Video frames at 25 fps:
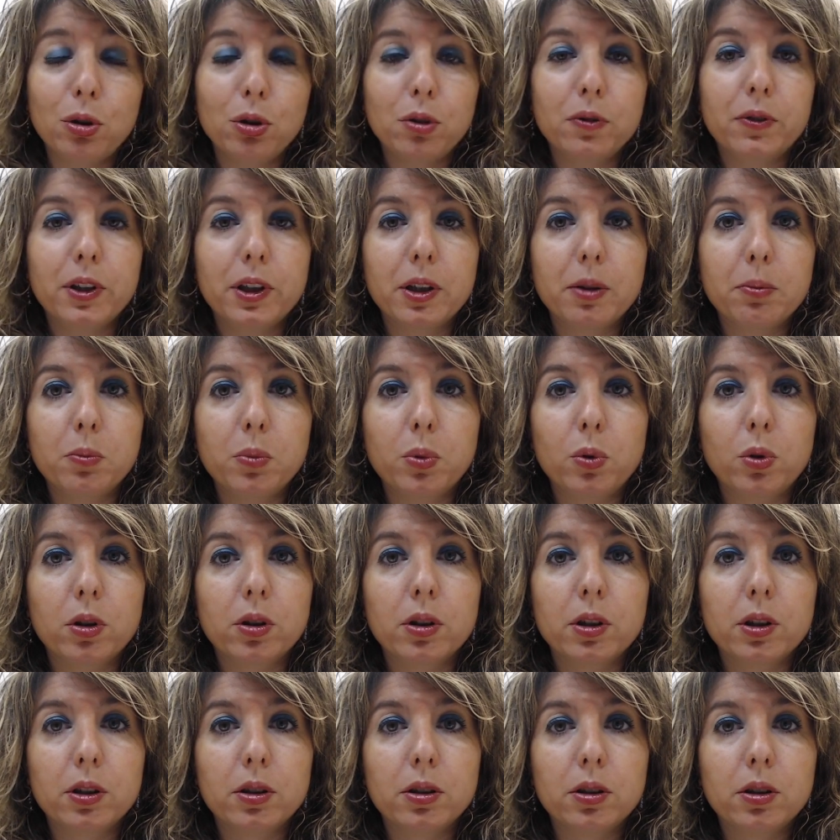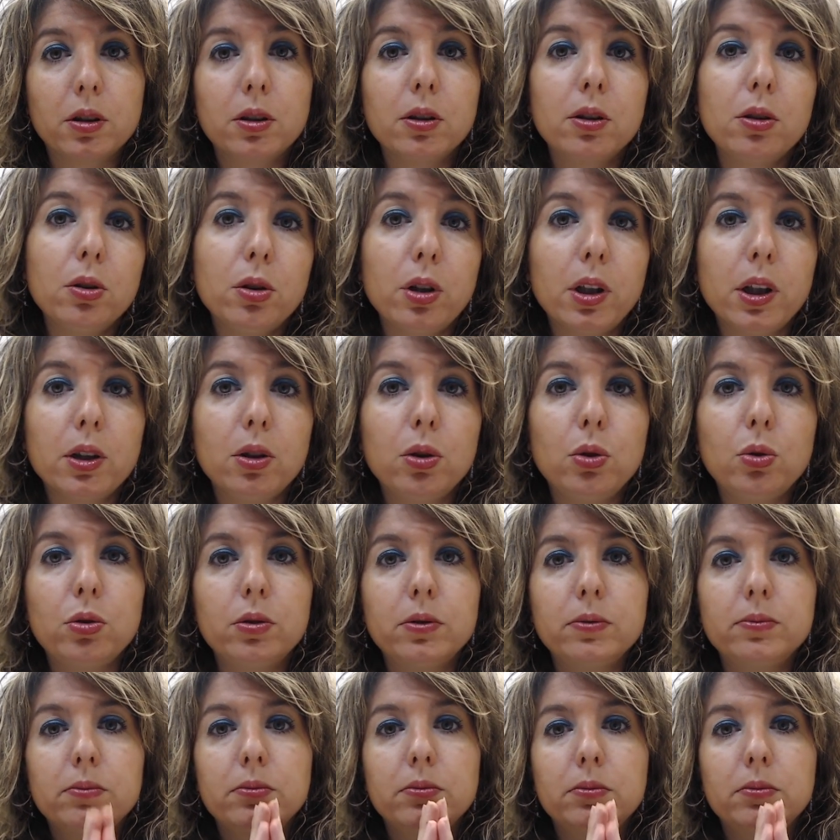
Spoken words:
very important. You can do,